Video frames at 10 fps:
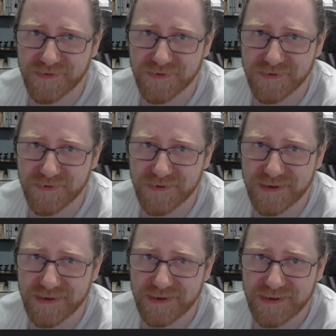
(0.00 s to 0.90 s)

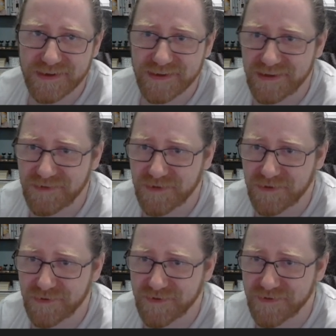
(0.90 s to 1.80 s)
to
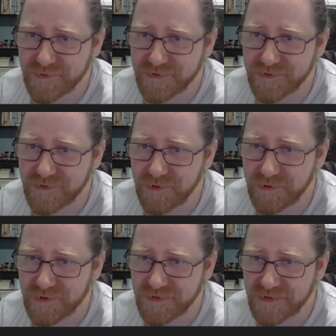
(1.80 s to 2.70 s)

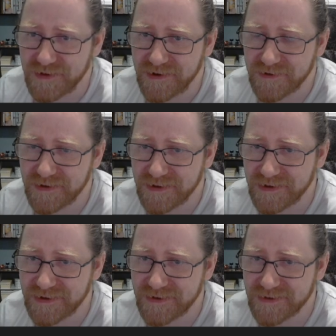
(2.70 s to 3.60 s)
Tauros here,
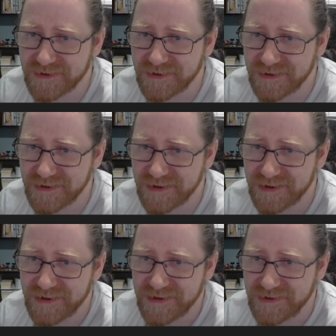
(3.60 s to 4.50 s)
and
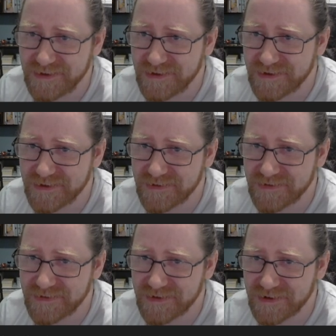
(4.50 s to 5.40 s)
he
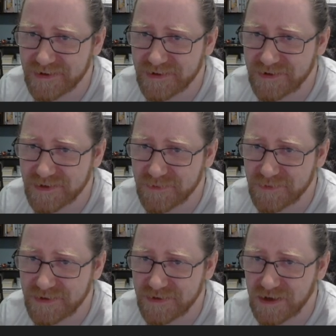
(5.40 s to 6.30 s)
is gonna
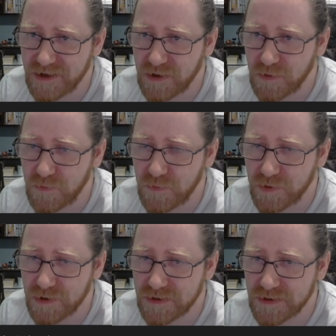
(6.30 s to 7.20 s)
be
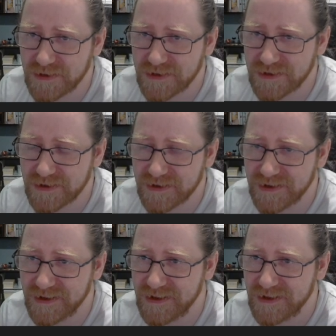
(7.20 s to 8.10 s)
one
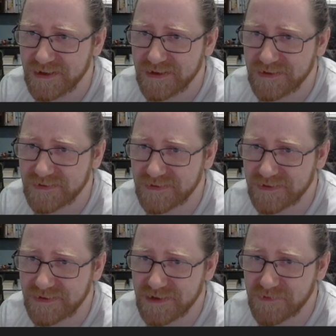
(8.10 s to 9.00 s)

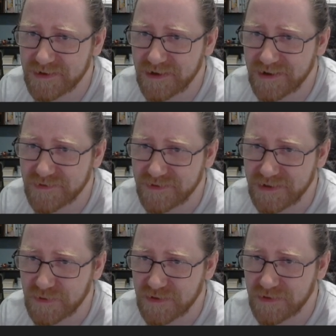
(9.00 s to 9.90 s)
scary guy to
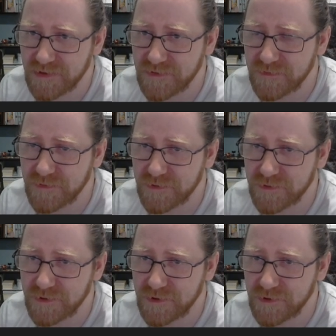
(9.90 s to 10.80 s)
deal with
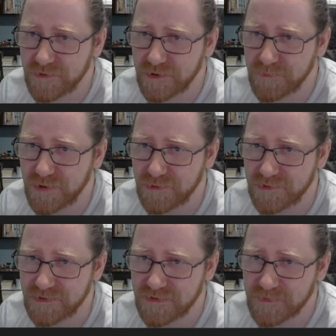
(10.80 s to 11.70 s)
for our
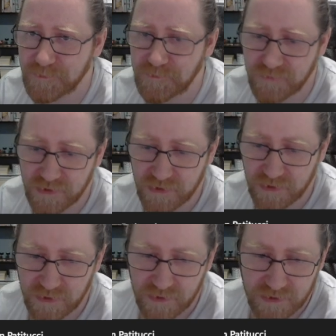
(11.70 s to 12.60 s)
opponents.
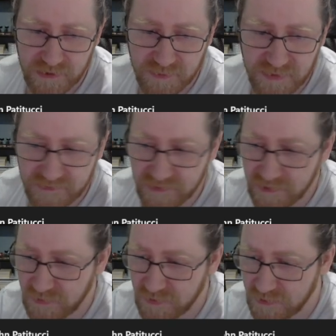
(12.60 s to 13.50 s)
In the
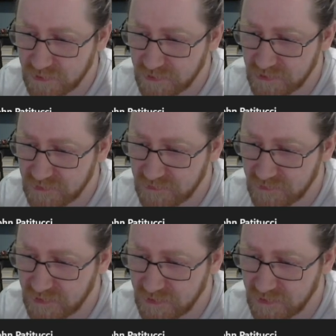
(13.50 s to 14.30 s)
meantime, let's